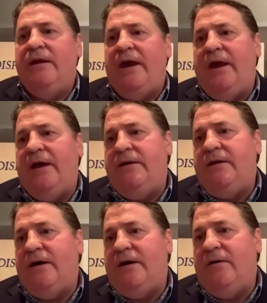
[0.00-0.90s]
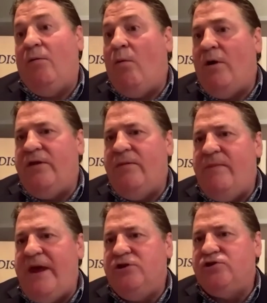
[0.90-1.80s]
And uh, one of the
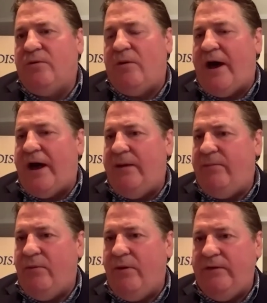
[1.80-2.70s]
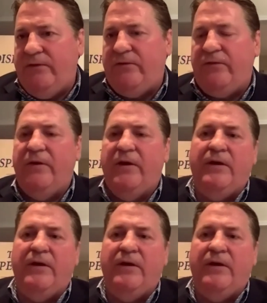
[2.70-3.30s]
major high points